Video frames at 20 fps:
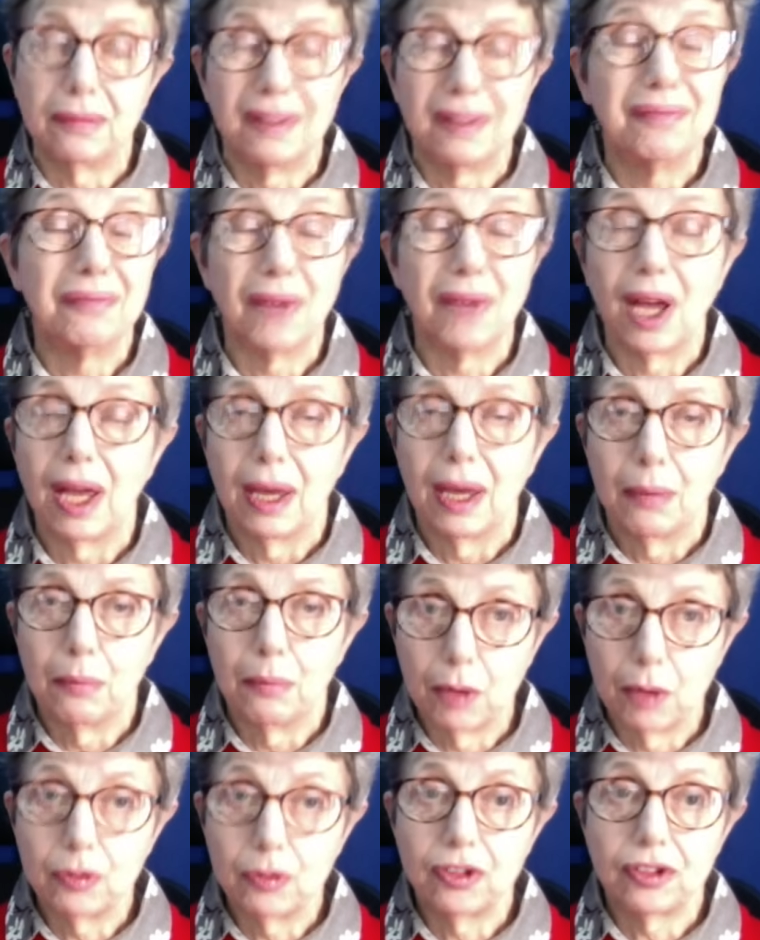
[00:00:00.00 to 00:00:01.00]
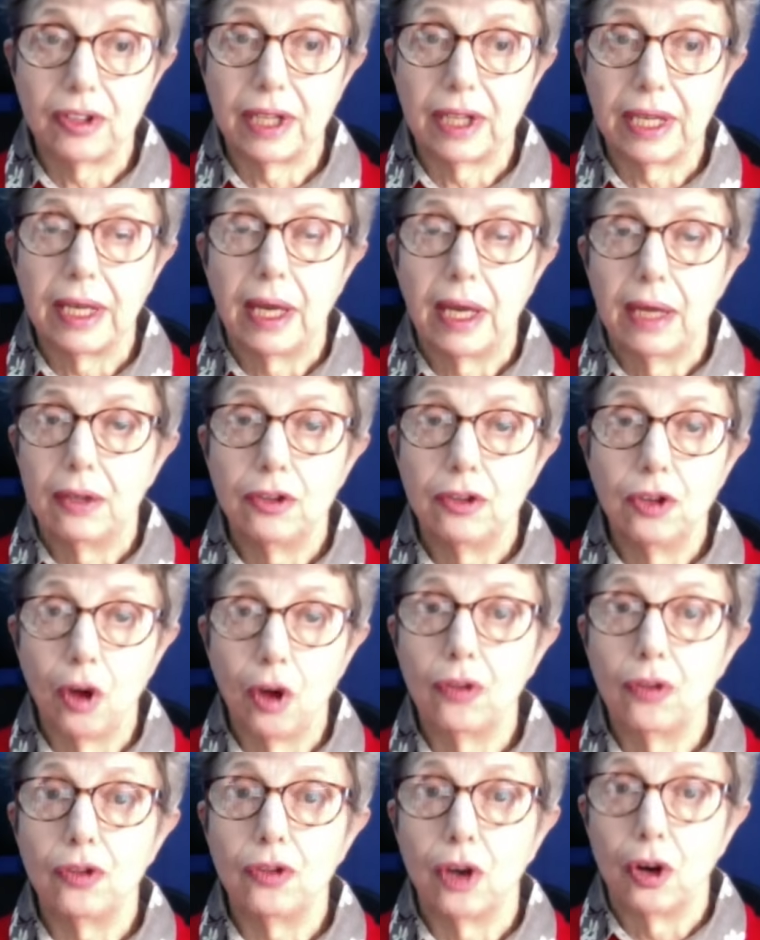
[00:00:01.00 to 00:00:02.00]
and mostly
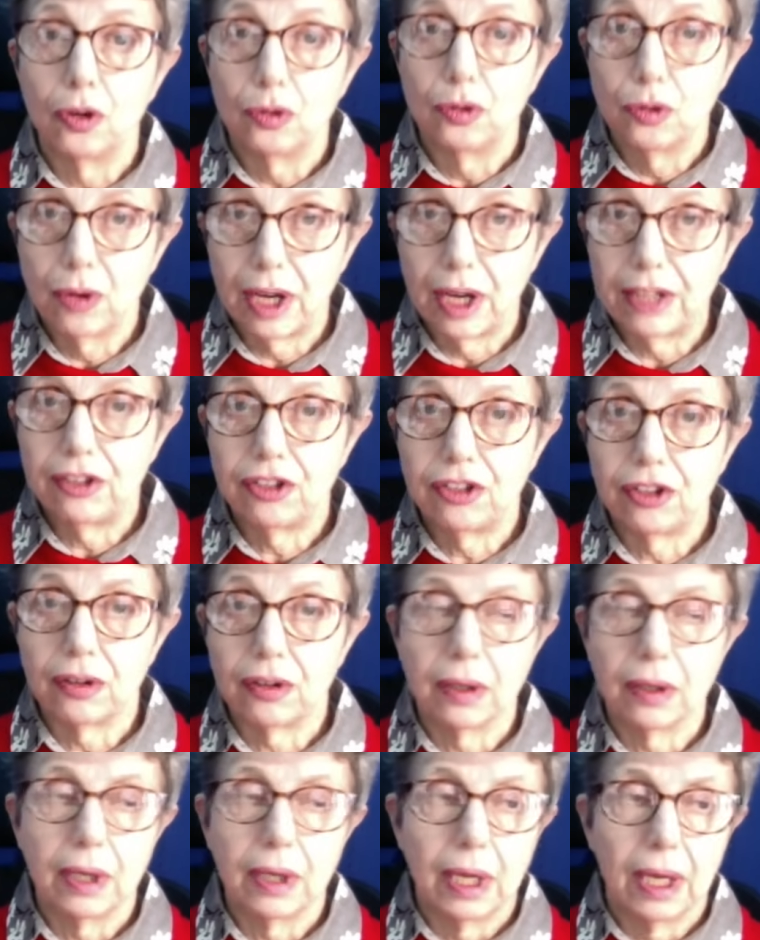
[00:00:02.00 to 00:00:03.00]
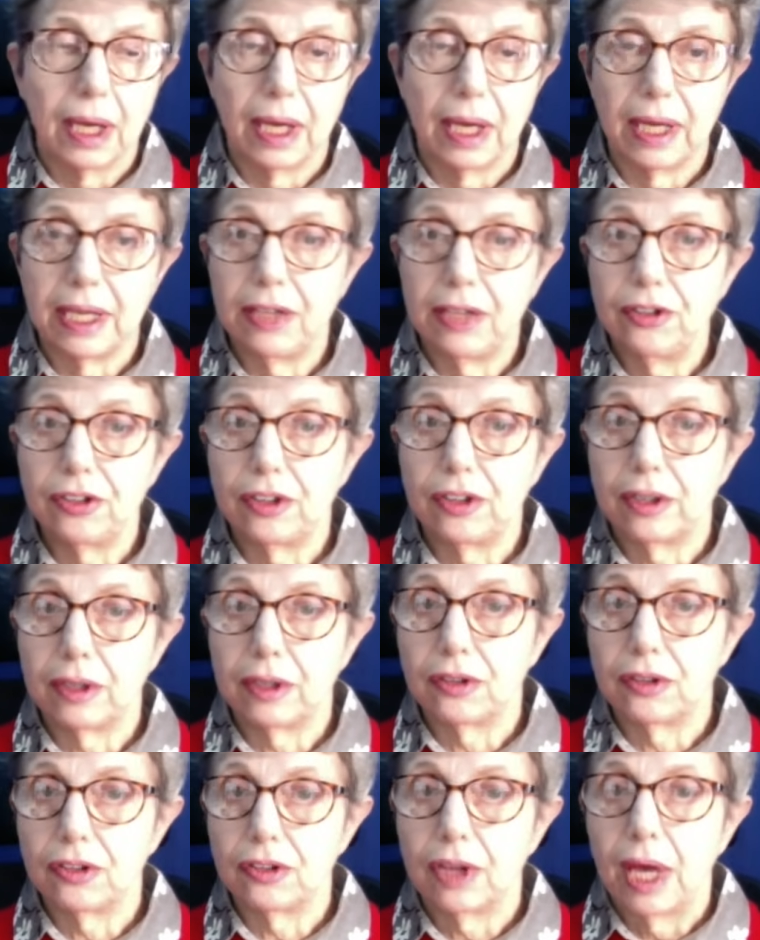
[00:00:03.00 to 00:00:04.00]
non-racial
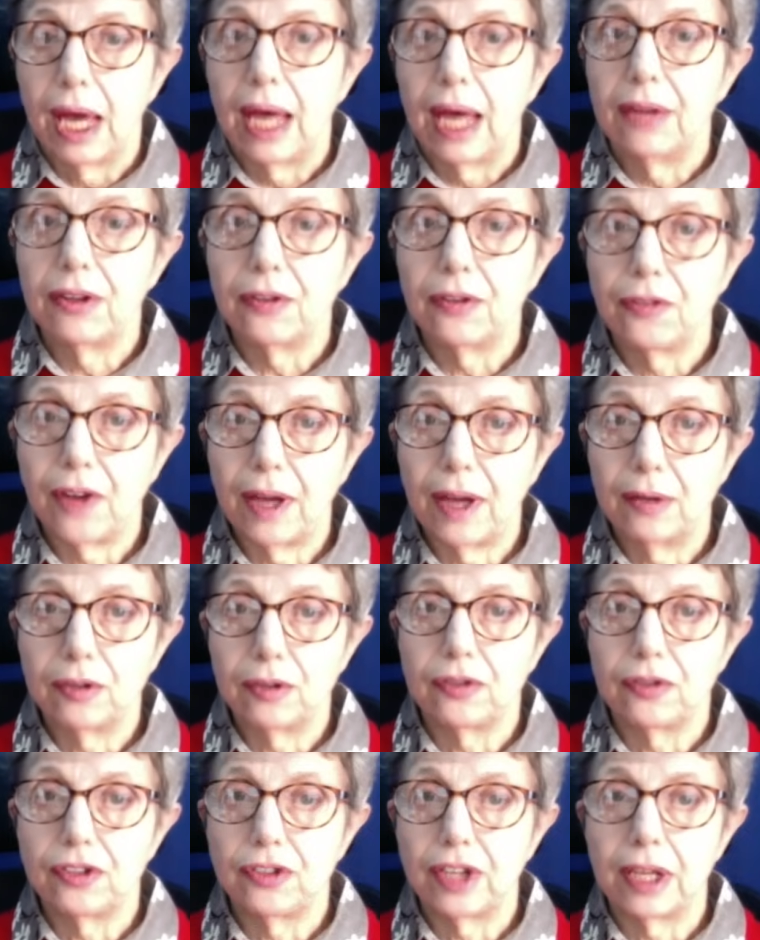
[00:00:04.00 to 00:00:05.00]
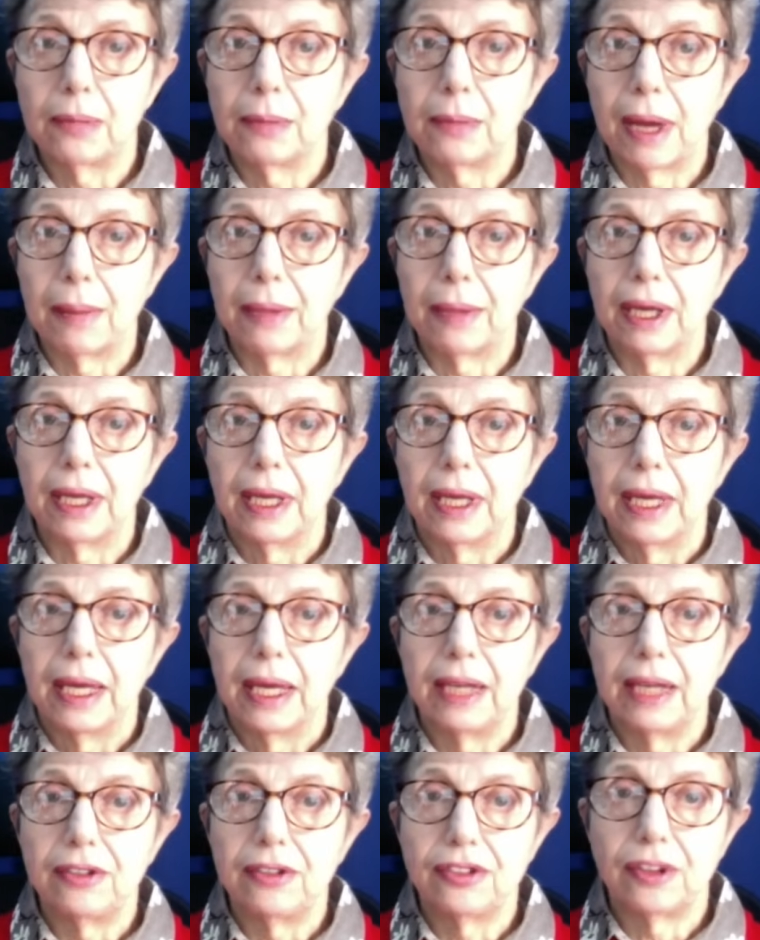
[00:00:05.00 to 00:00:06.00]
incidents. And the founder of Tell Mama
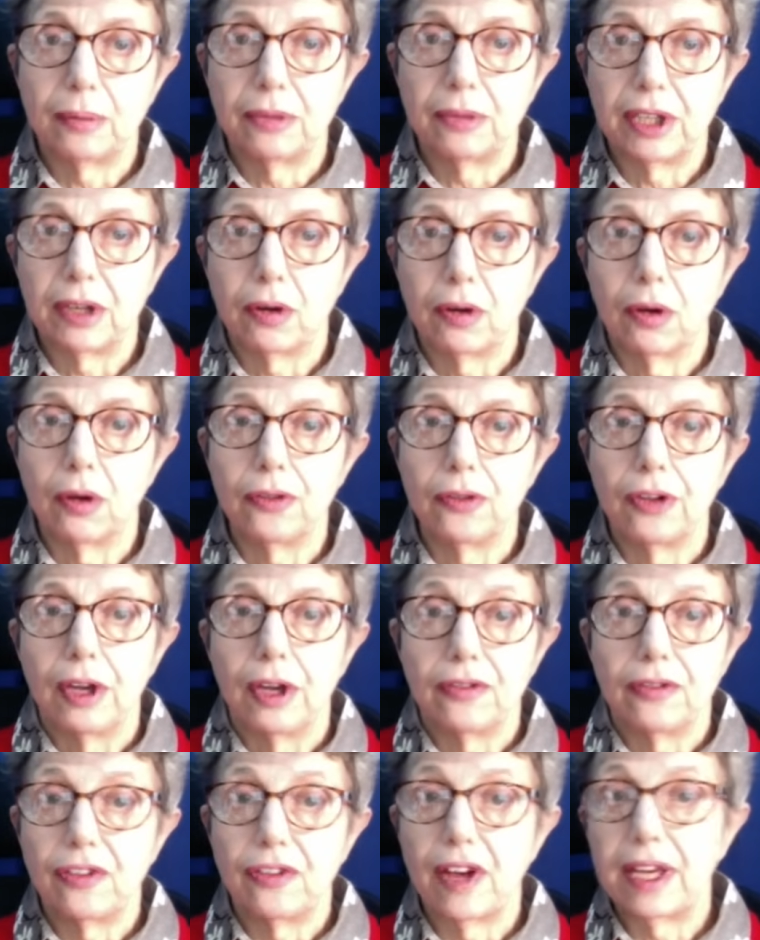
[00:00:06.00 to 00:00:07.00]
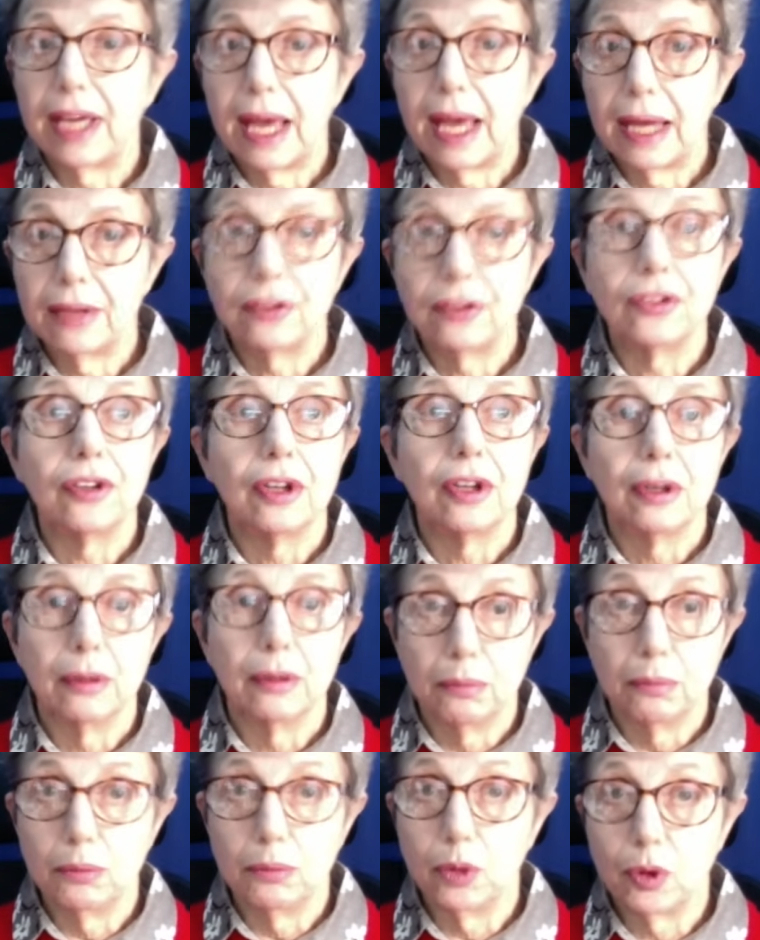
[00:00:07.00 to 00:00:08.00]
is somebody called Fayaz
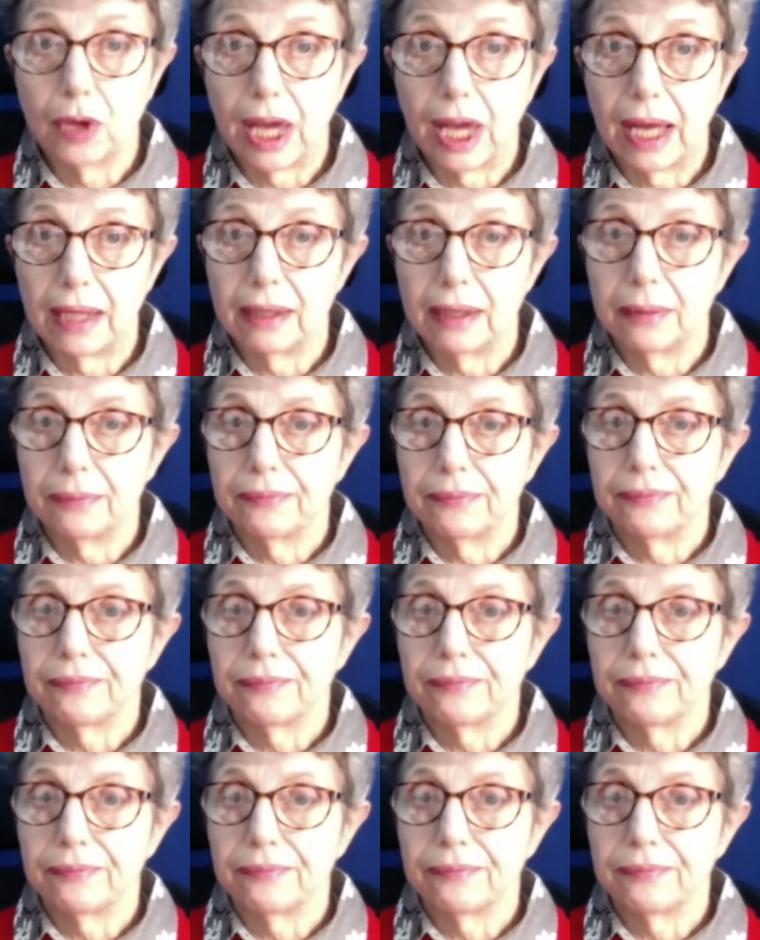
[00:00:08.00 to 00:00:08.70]
Mughal.